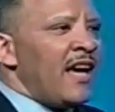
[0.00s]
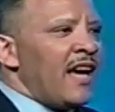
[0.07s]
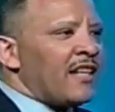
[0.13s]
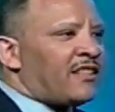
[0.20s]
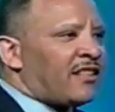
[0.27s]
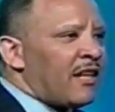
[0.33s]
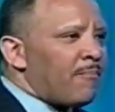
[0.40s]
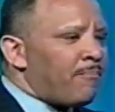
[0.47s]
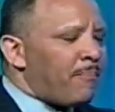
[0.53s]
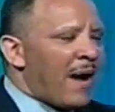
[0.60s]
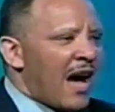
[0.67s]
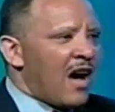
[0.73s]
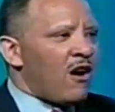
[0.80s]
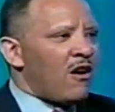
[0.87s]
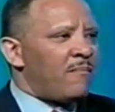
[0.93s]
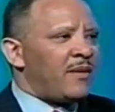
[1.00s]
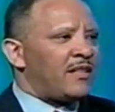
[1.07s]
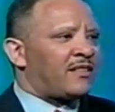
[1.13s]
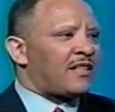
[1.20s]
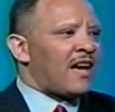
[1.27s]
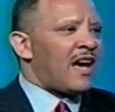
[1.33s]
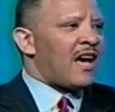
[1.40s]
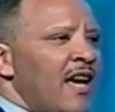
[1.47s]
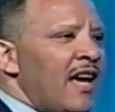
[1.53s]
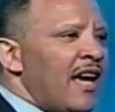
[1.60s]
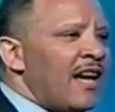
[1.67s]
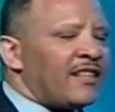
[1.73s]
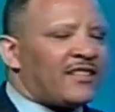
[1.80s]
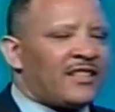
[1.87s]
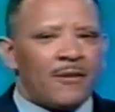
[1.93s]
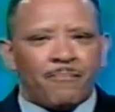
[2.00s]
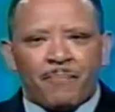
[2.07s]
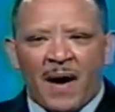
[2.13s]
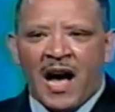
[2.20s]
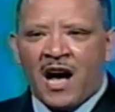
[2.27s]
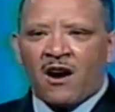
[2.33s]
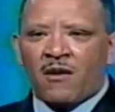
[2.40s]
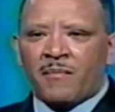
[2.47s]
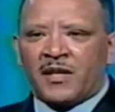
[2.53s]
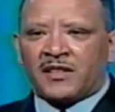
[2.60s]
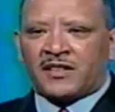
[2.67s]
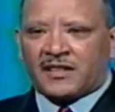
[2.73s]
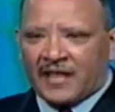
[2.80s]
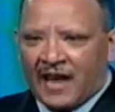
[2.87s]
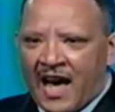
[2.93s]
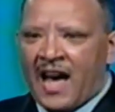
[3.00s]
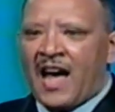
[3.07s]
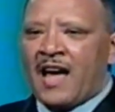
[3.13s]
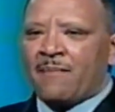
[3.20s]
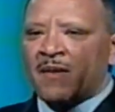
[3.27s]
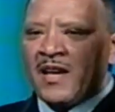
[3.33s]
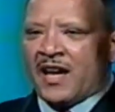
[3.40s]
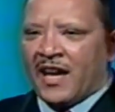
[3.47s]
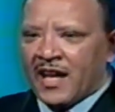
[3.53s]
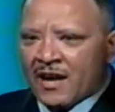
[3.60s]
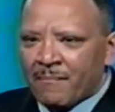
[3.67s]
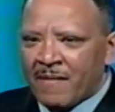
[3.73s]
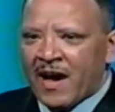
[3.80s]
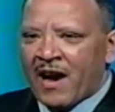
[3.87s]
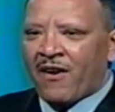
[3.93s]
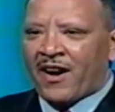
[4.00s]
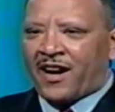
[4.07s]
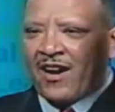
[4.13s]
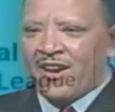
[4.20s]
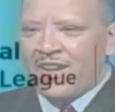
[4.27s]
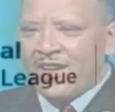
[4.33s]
It's empowerment time. It's empowerment time in America.